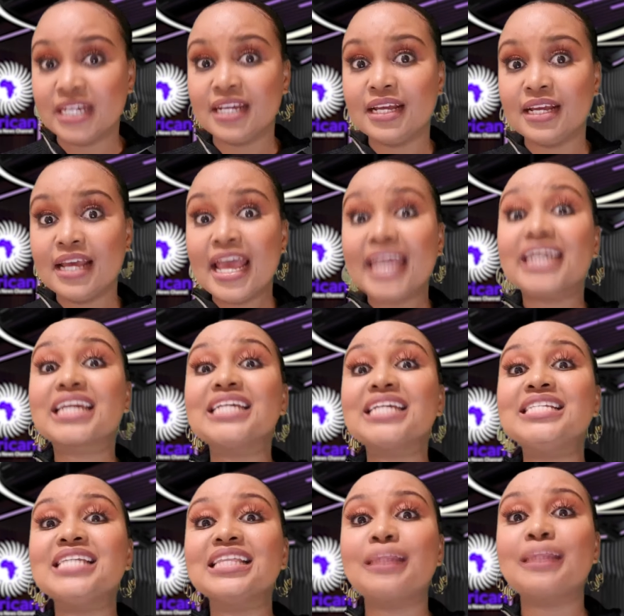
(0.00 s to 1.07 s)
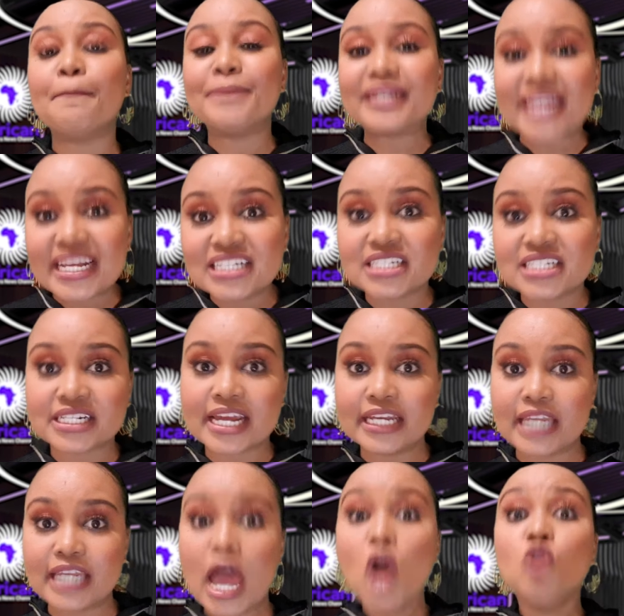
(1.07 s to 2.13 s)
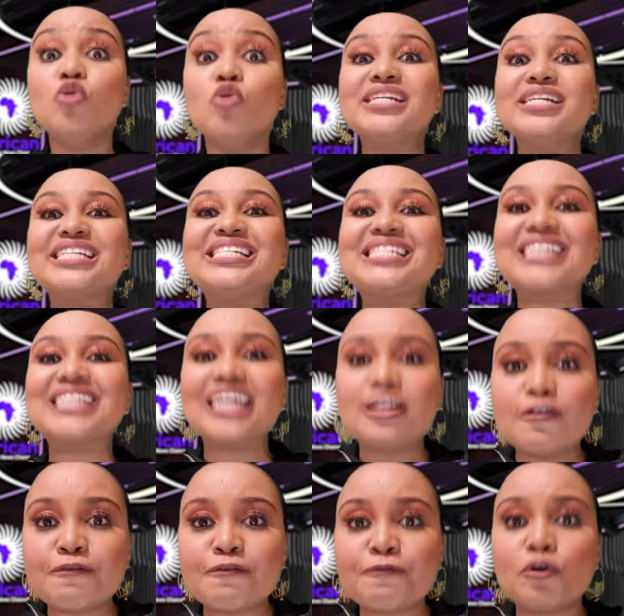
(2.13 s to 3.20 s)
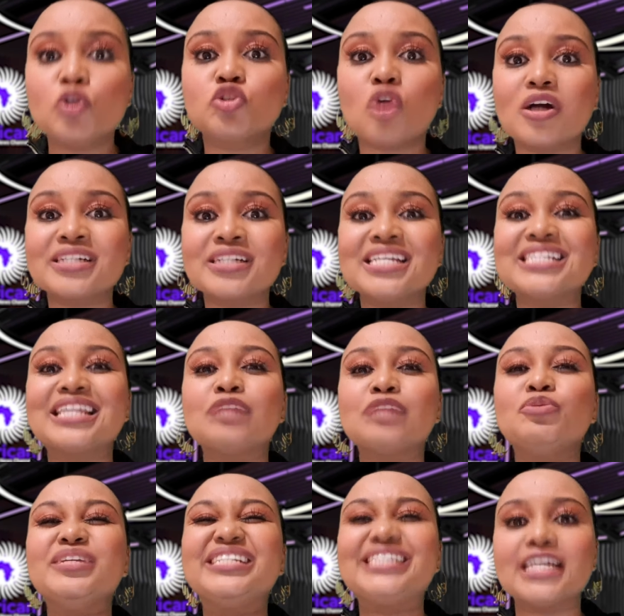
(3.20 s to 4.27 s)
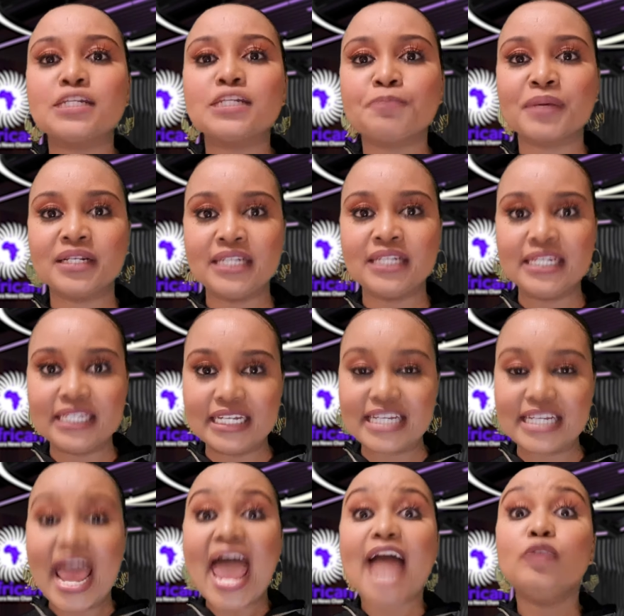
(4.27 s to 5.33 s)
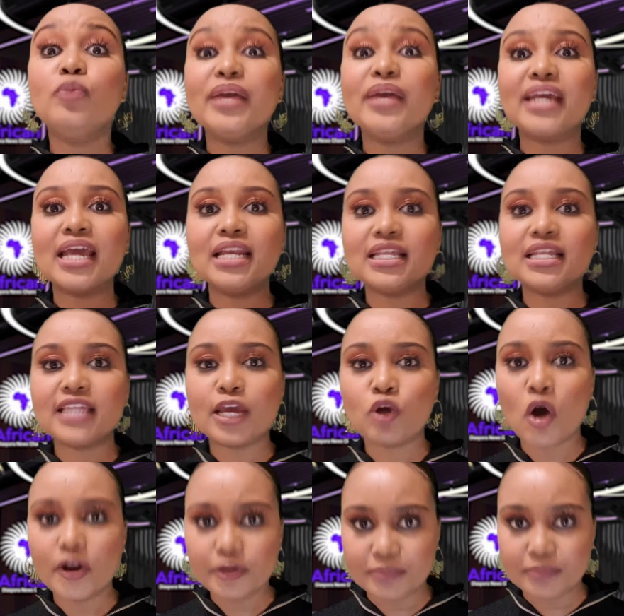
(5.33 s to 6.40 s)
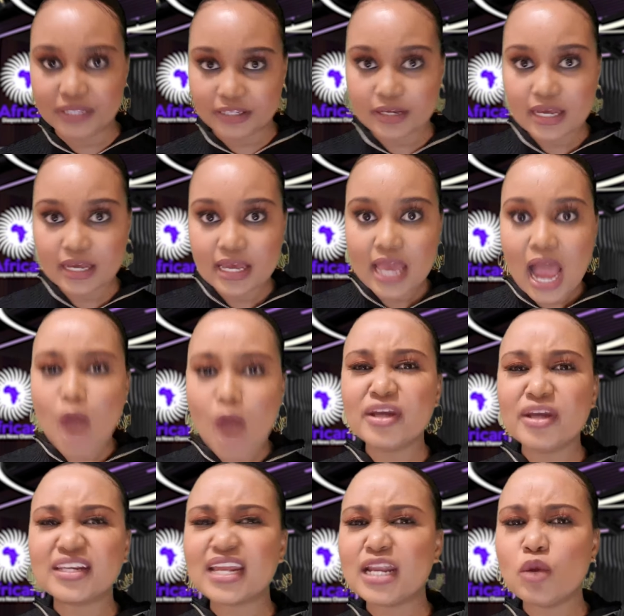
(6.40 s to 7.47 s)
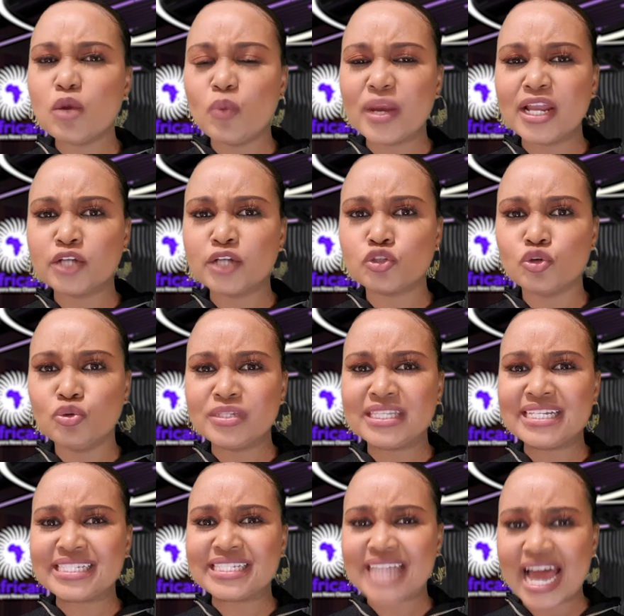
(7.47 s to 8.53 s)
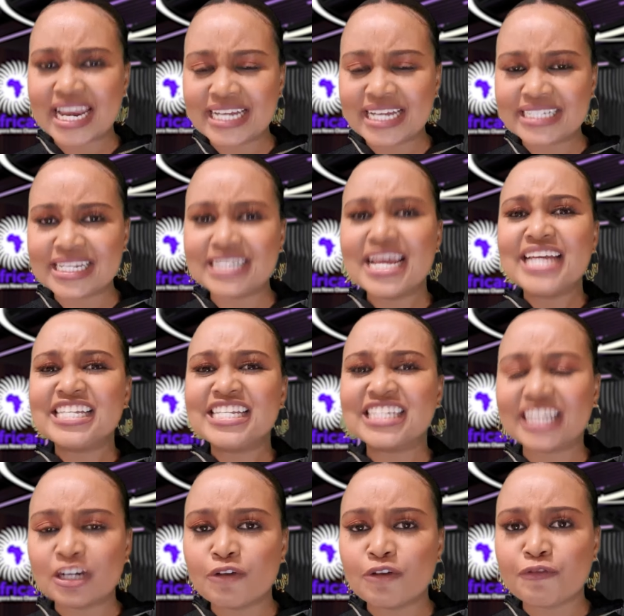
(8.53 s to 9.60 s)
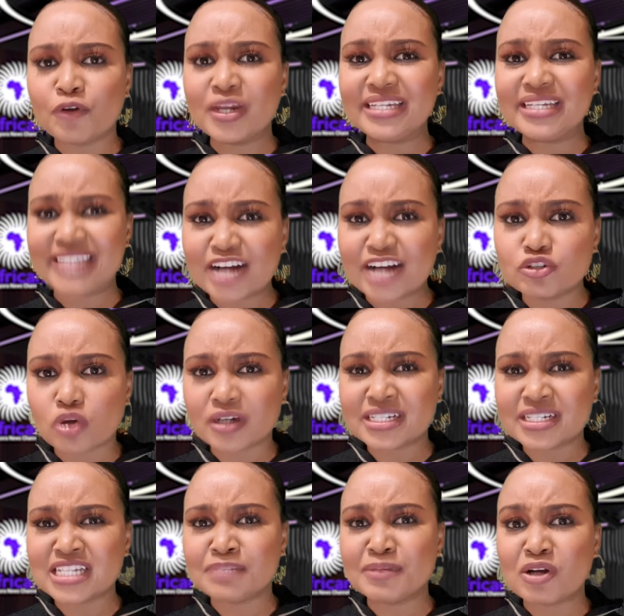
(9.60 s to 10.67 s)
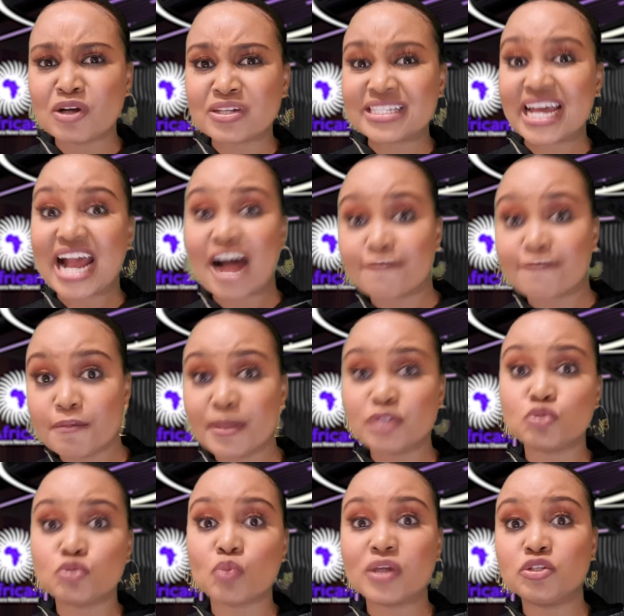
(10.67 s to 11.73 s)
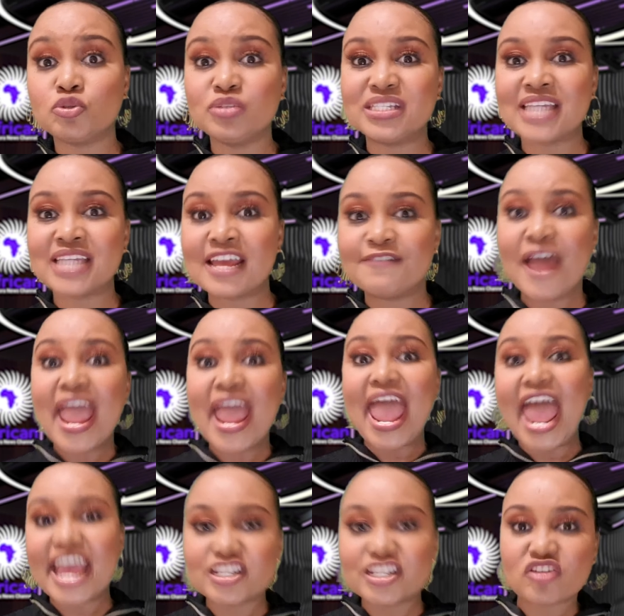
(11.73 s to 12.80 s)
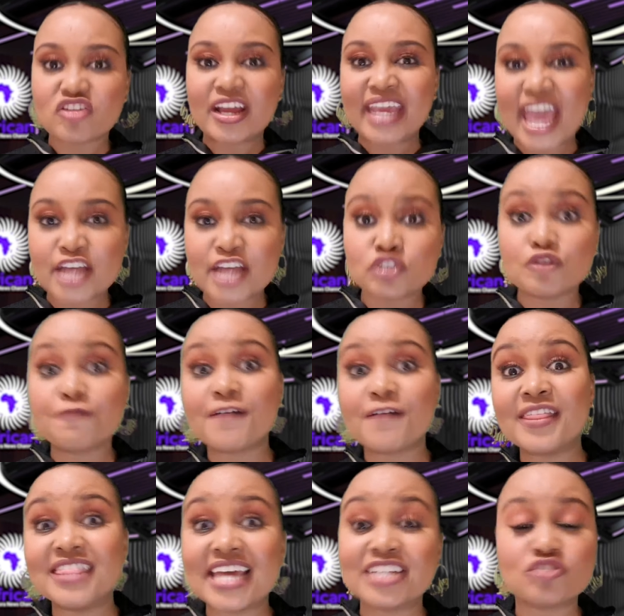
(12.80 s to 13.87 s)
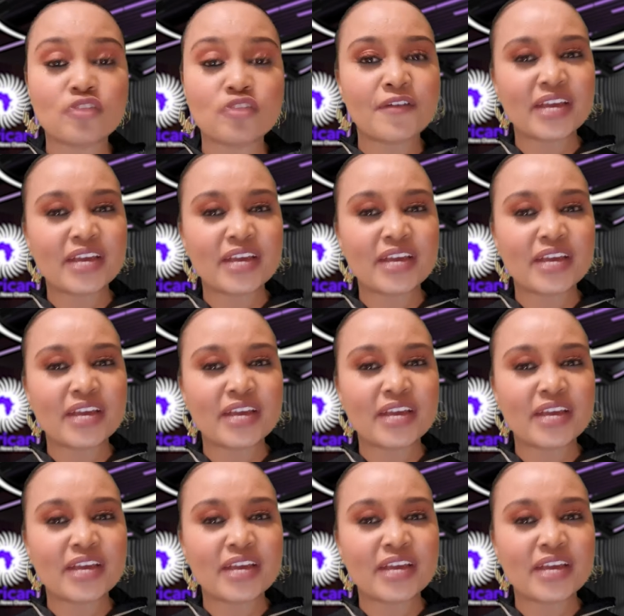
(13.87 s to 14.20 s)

increasing the brain drain, losing skillful doctors that we desperately need, and weakening the economy. Are we really willing to lose these talented, skillful young doctors because the government wants to save extra cash to fund the extravagant